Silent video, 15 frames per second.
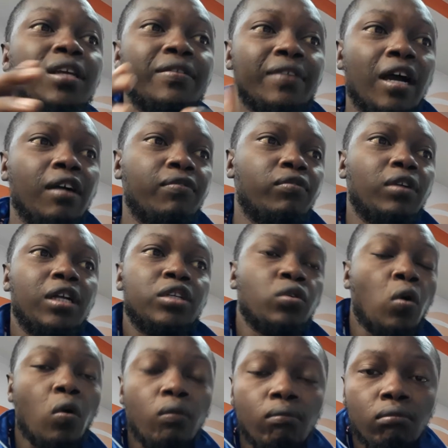thankful at
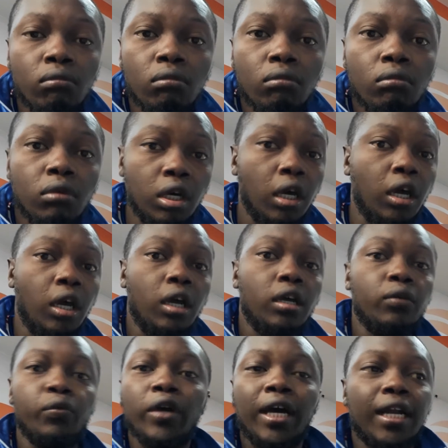home. We
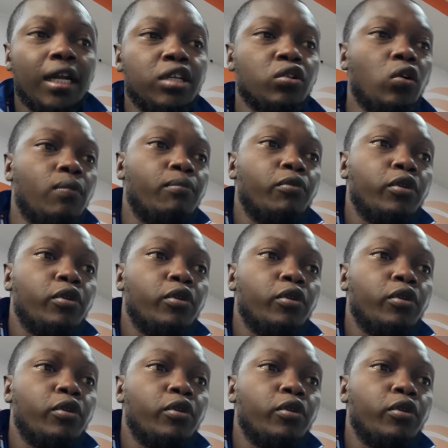are at home.